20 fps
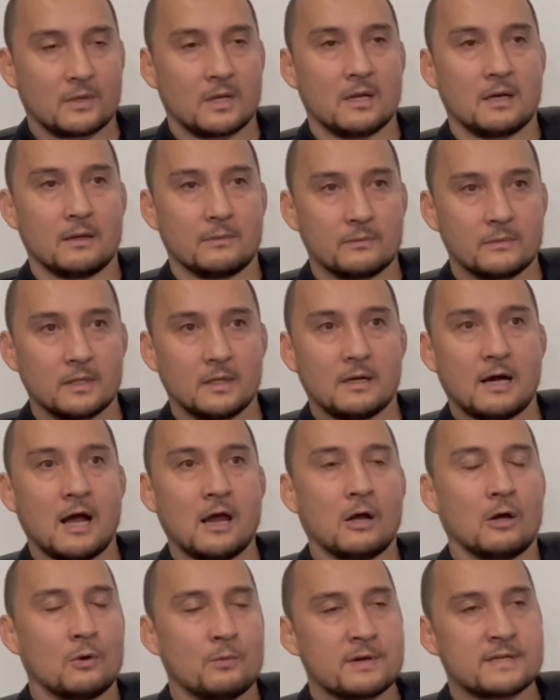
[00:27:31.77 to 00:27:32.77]
Yeah. I
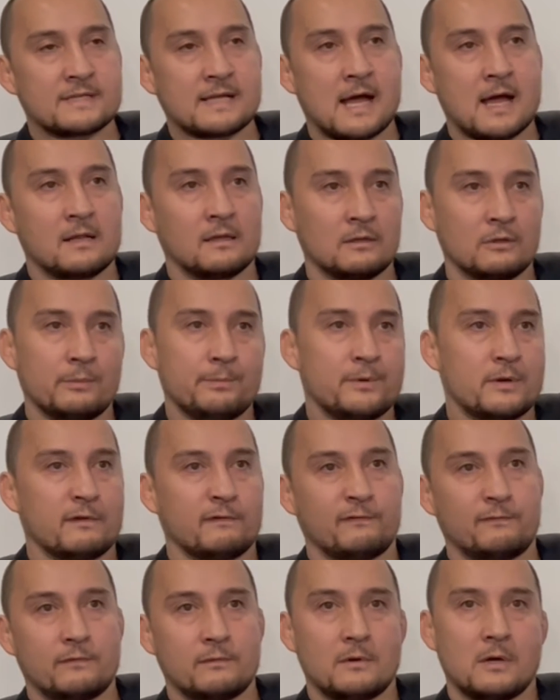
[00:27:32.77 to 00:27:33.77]
always add a little bit
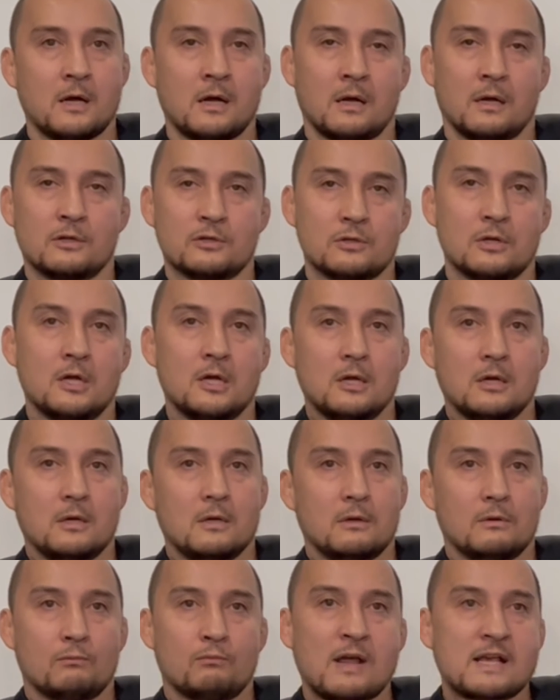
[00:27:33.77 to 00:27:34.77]
of
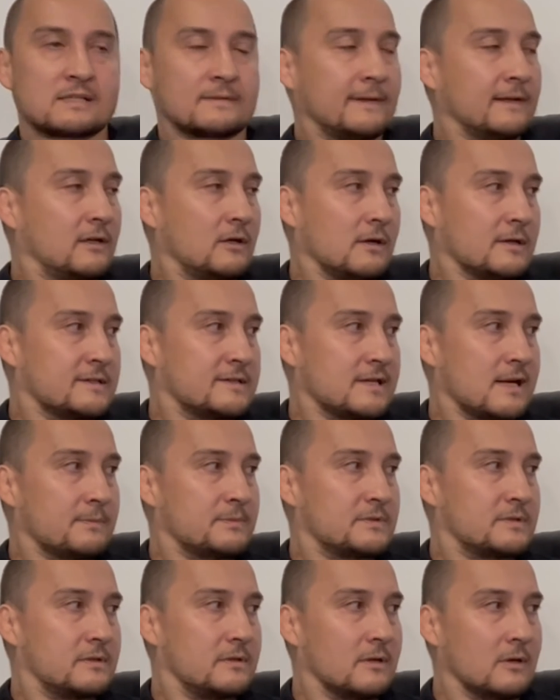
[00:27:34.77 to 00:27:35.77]
wrestling
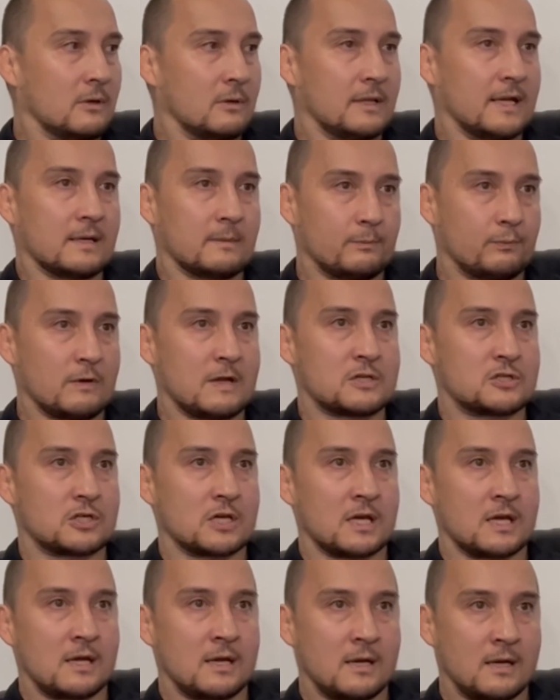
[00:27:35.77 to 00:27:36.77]
concepts, like
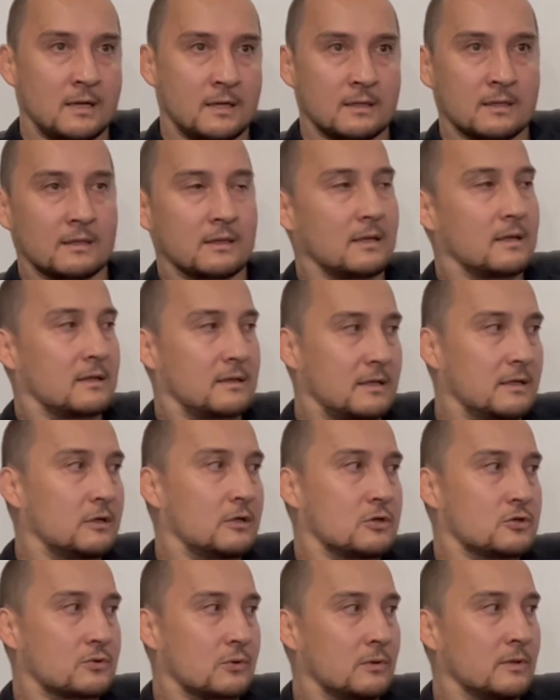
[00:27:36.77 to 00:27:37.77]
bridging and
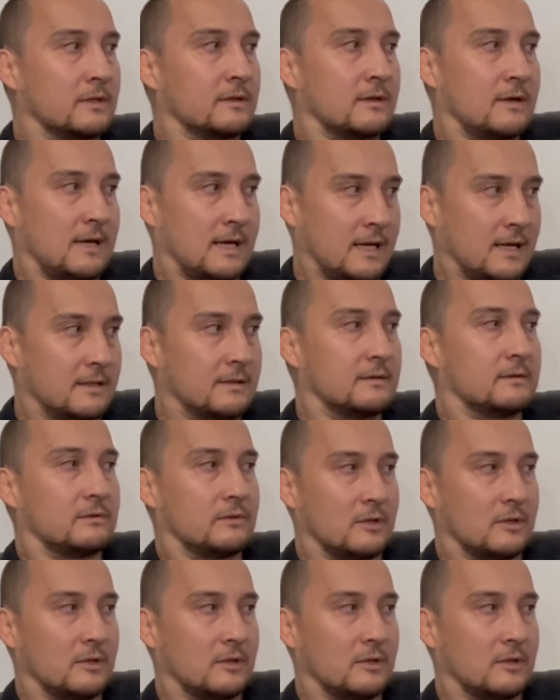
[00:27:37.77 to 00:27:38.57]
controlling the head.